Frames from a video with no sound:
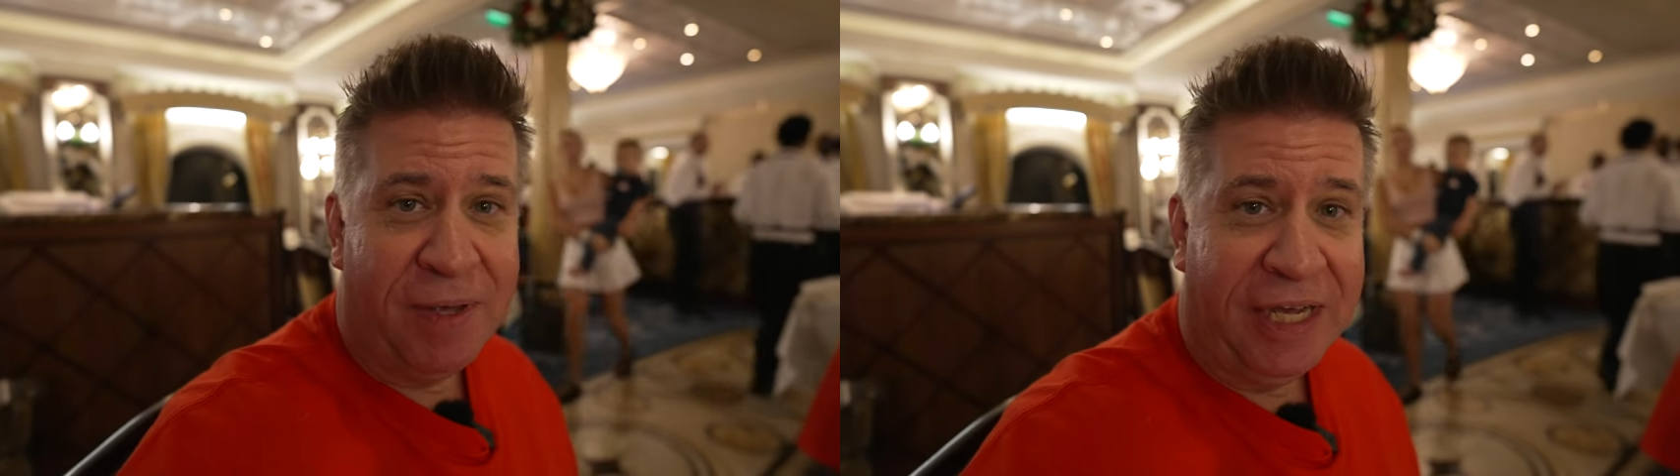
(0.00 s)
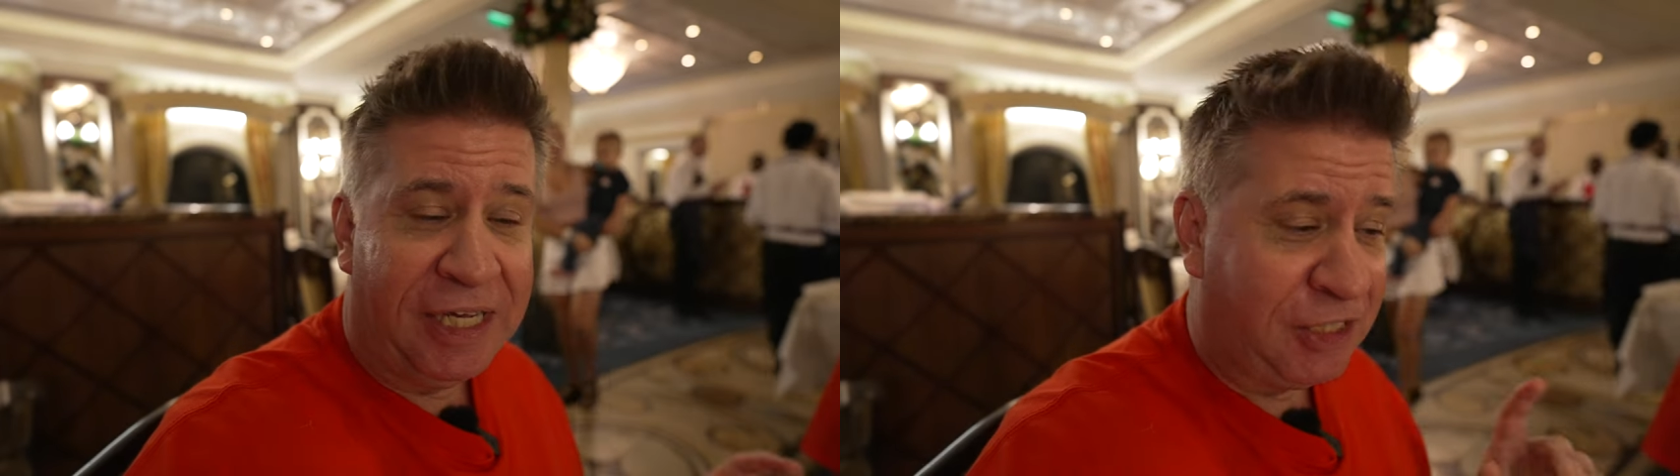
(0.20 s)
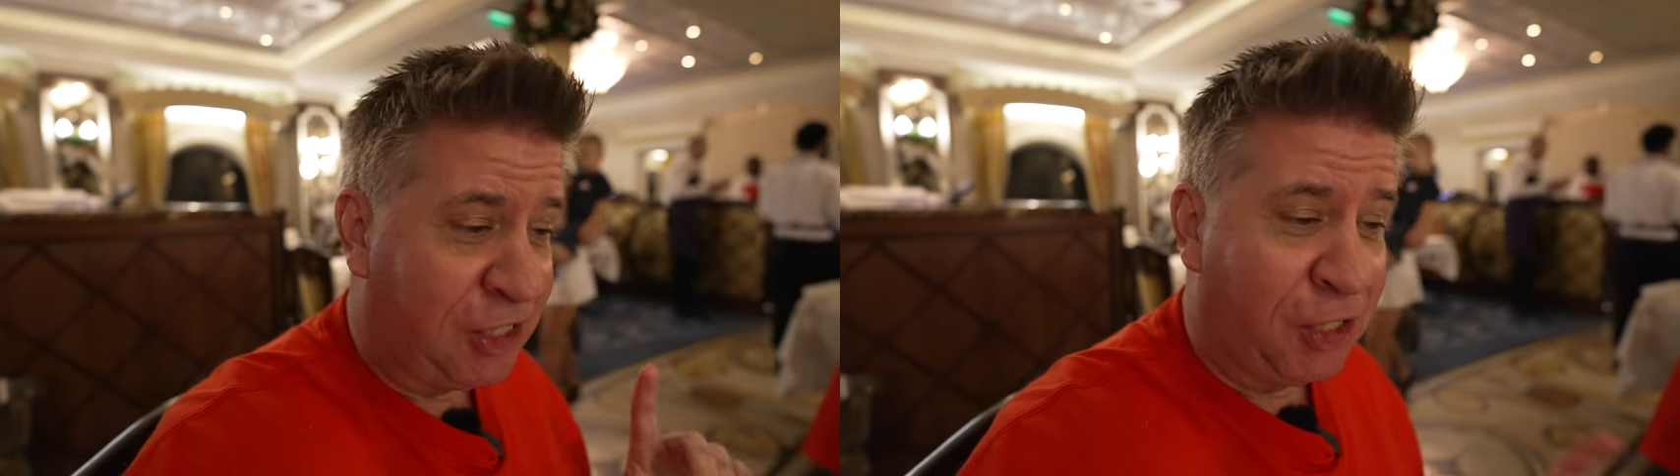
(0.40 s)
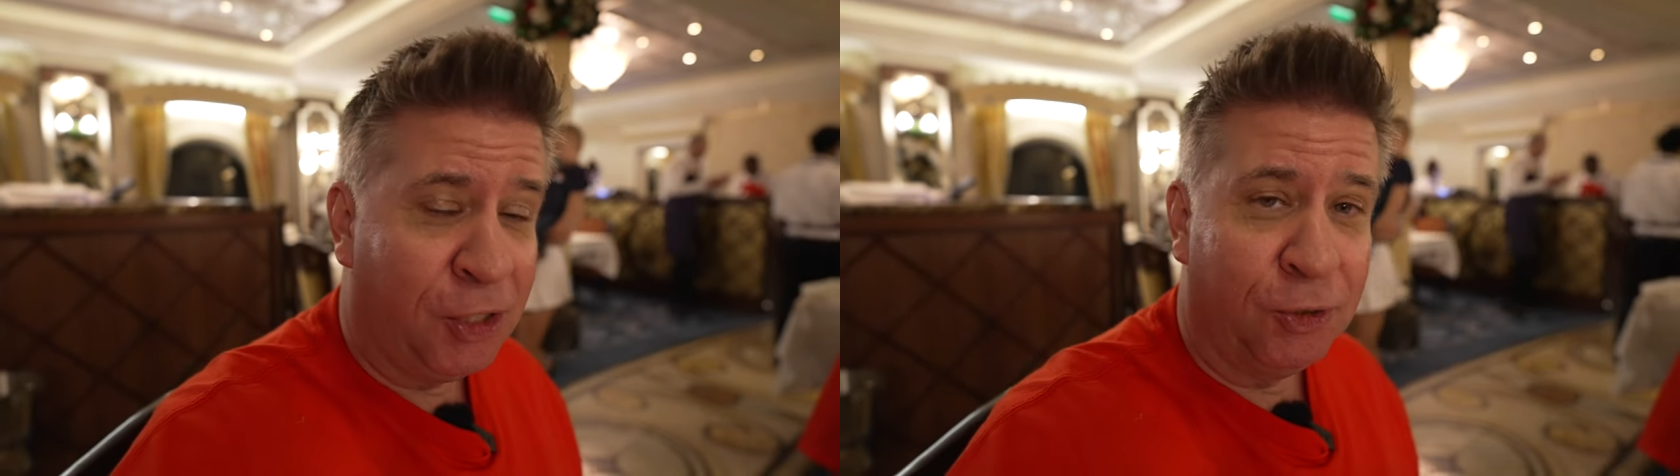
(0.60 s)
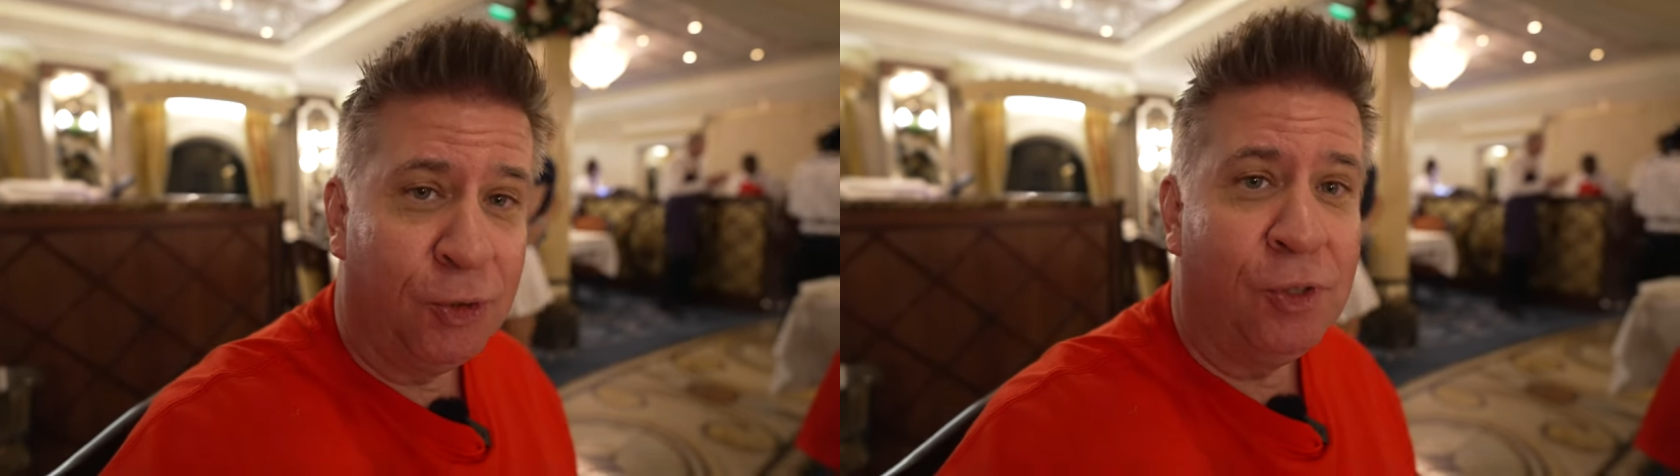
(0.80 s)
me because the
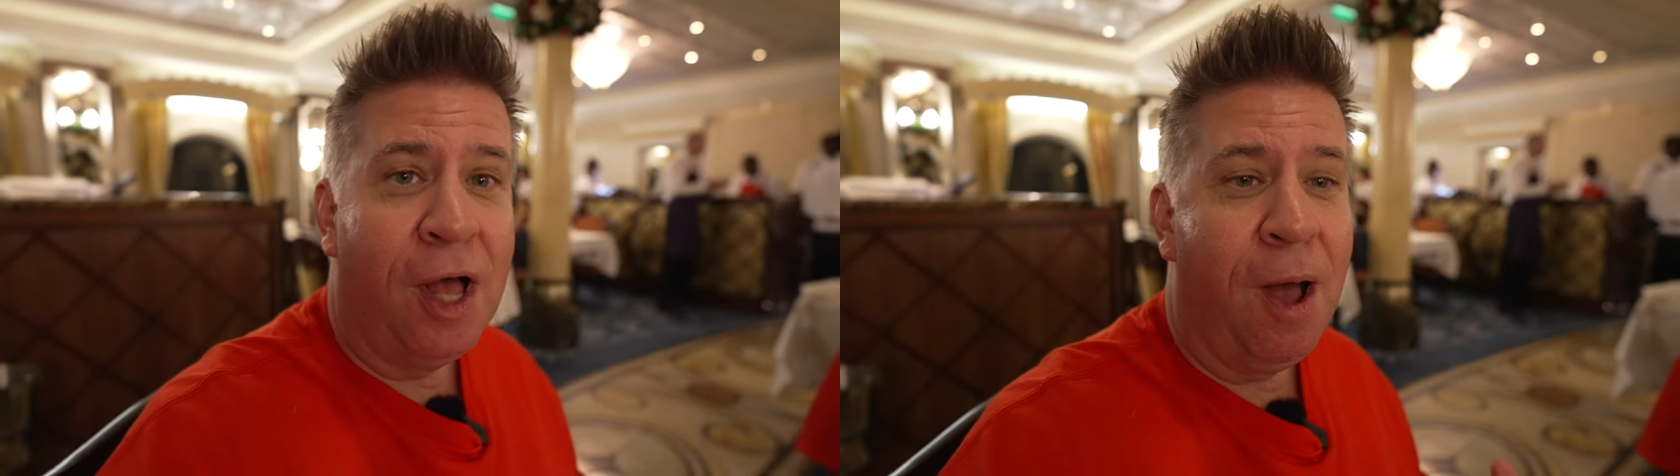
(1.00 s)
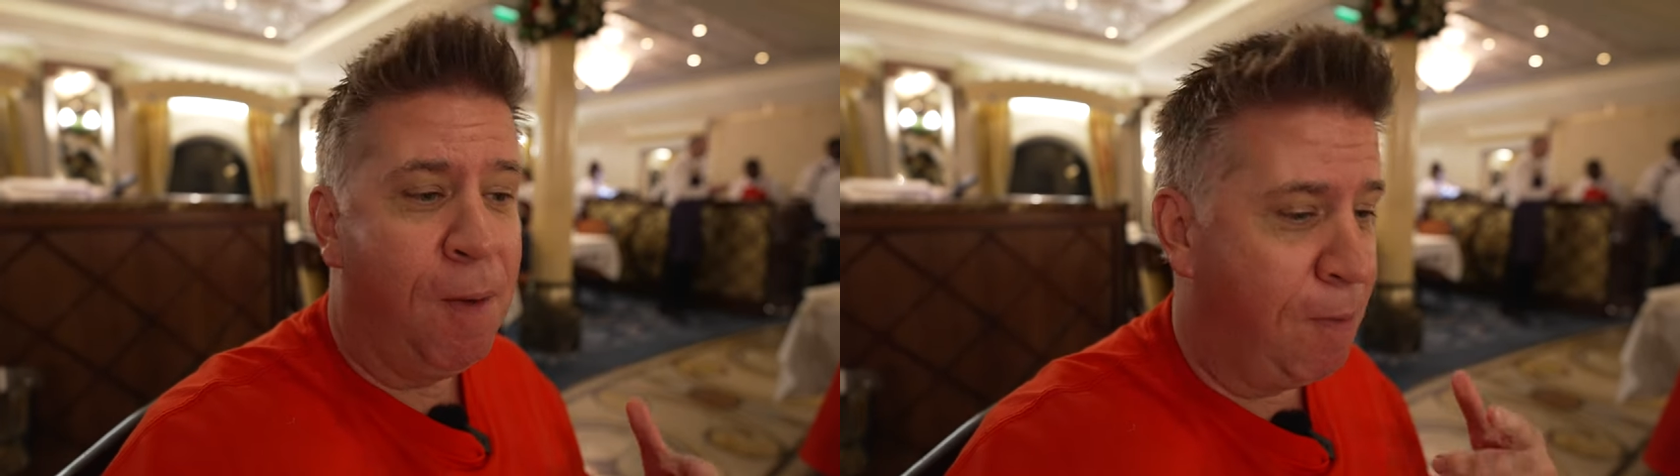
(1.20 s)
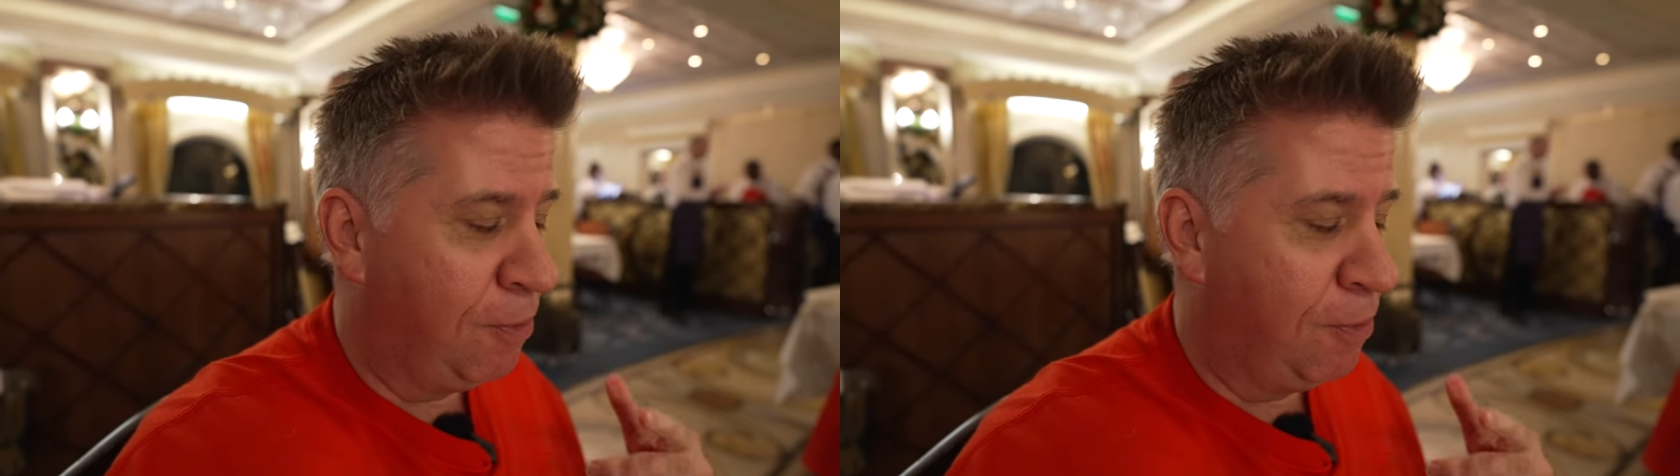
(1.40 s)
Kahlua,